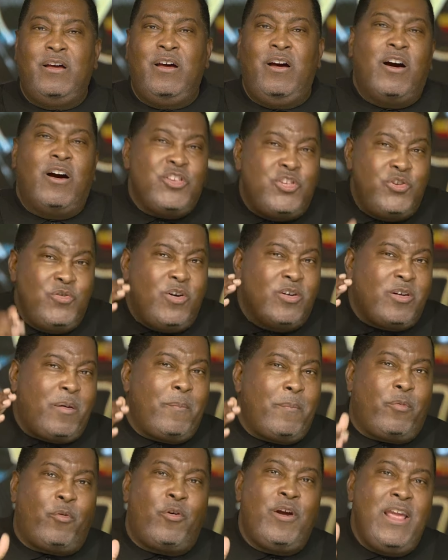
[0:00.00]
Are you going to
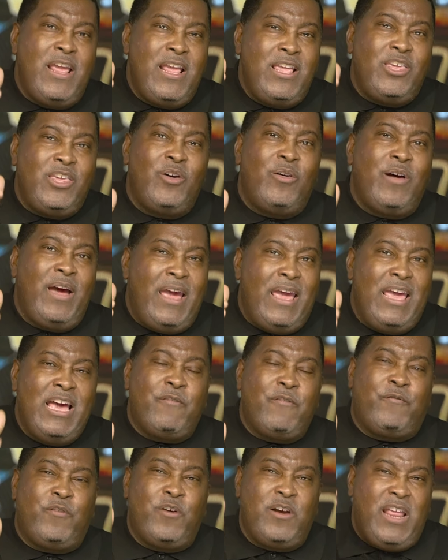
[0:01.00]
bring your
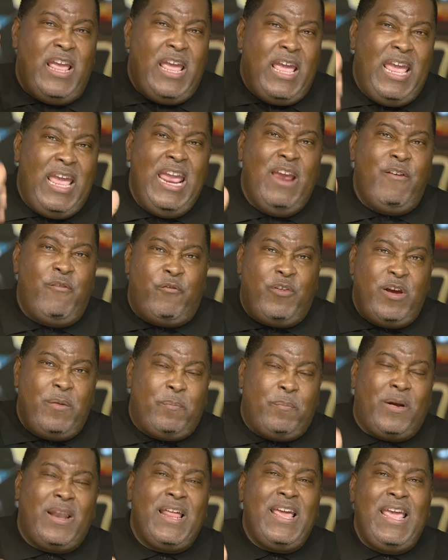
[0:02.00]
effort every
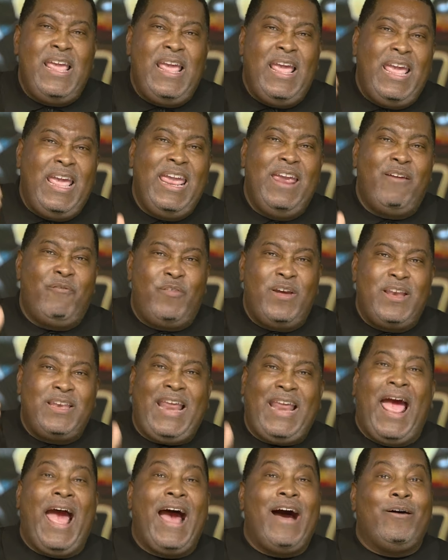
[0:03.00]
play, every
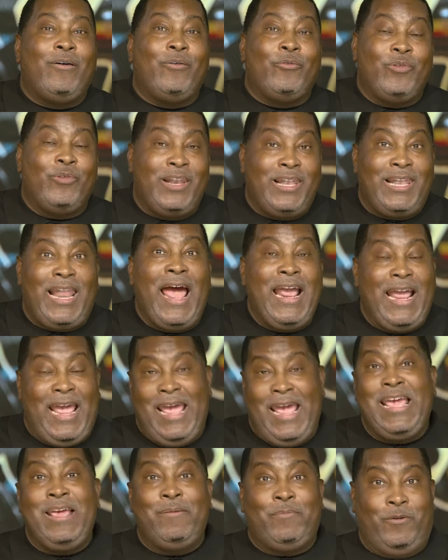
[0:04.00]
down like
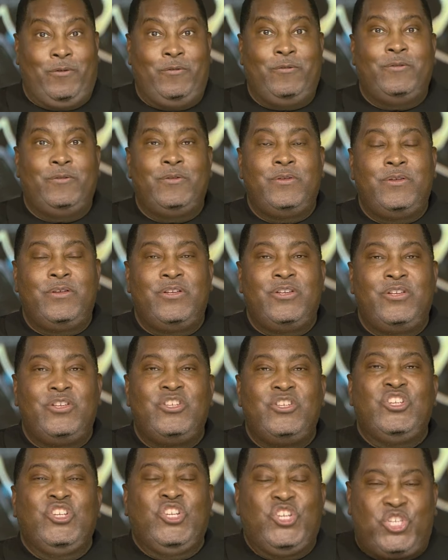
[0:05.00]
Abel
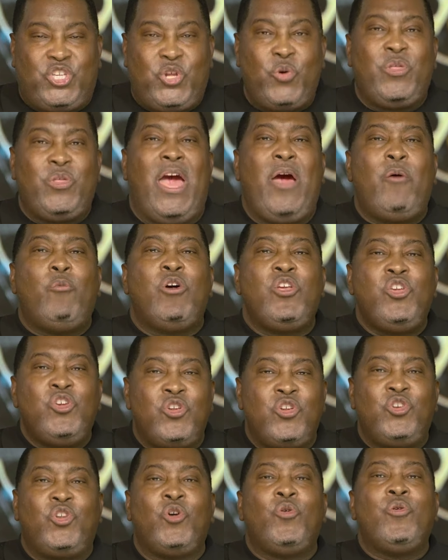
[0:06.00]
so that what you're
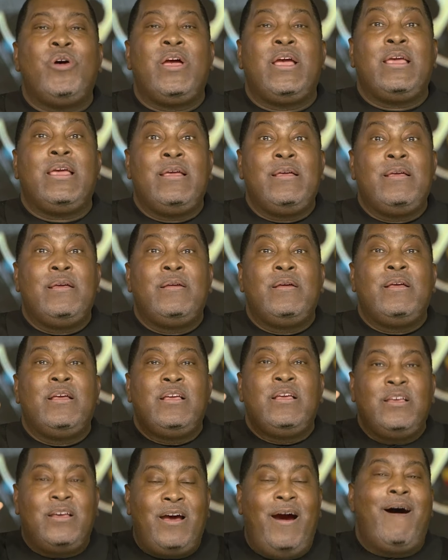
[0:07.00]
doing,
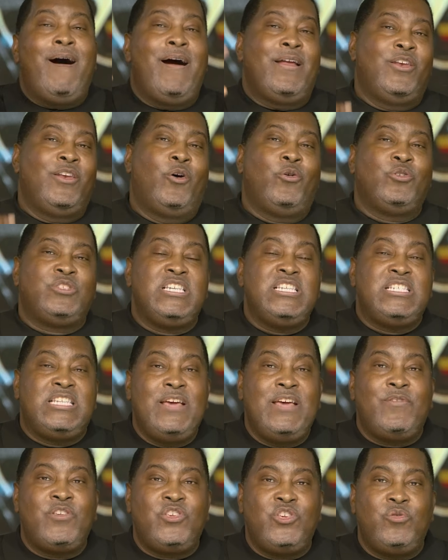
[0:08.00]
God knows he's
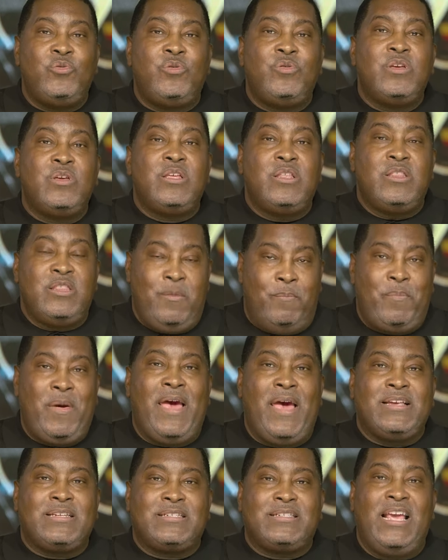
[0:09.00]
giving you the
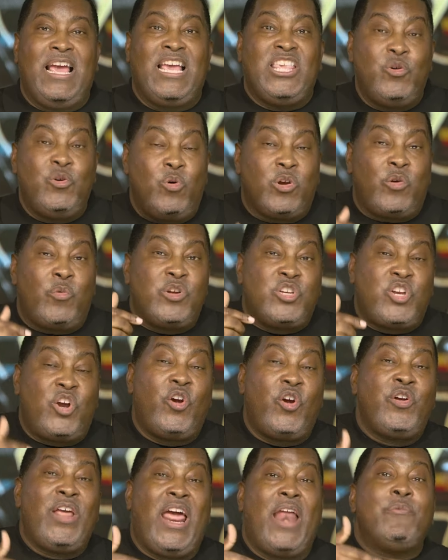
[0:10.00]
best, and you want to
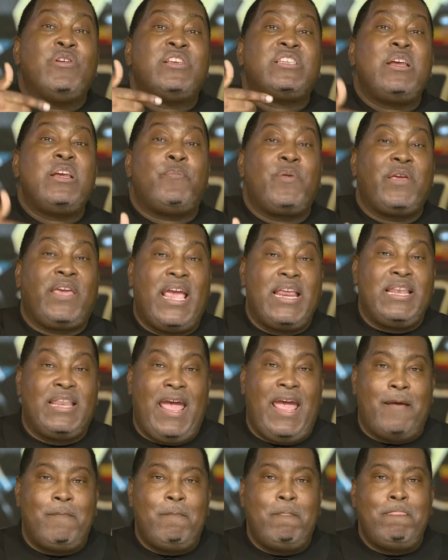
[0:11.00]
return that and reciprocate
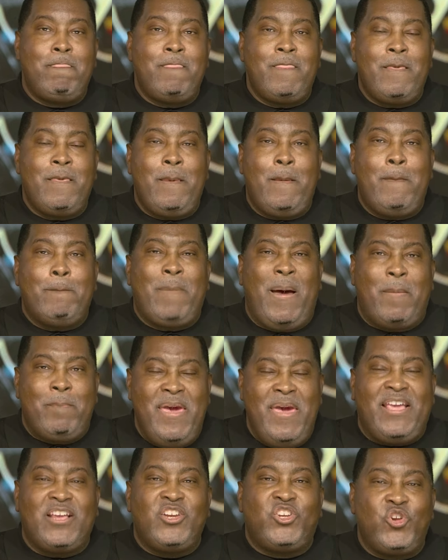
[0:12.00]
that by
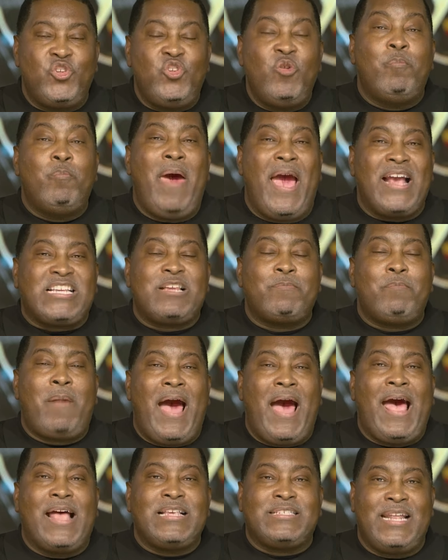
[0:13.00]
making sure you
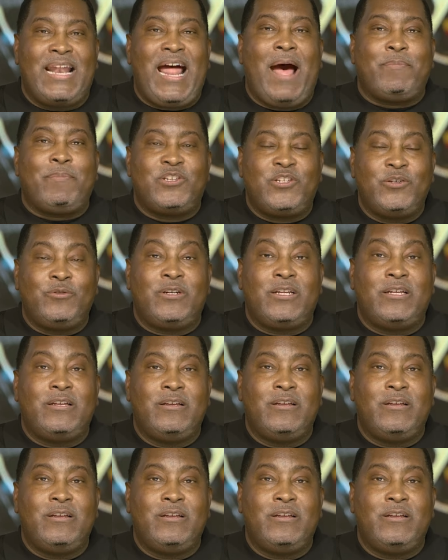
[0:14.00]
maximize that opportunity?